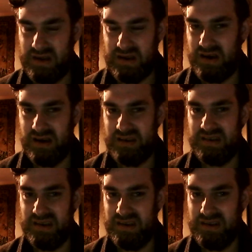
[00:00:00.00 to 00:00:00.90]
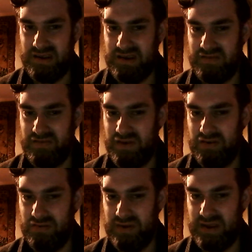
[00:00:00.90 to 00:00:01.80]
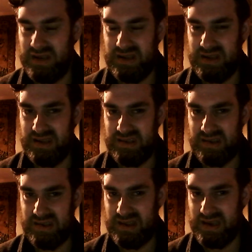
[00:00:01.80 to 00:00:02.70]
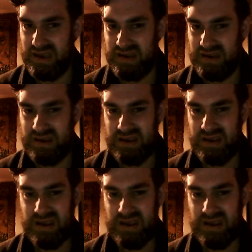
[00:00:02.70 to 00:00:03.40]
cast in the lead role in this, then